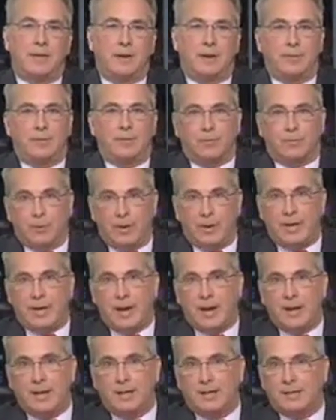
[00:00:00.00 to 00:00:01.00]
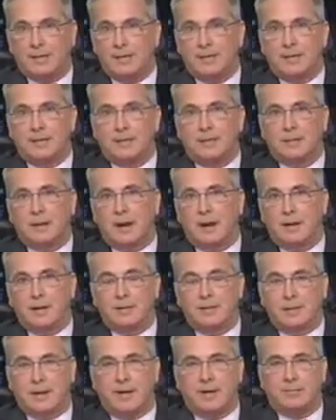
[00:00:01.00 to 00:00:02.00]
and then recutting a deal
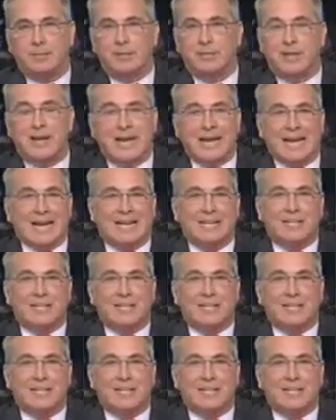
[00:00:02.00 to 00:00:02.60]
on entitlements,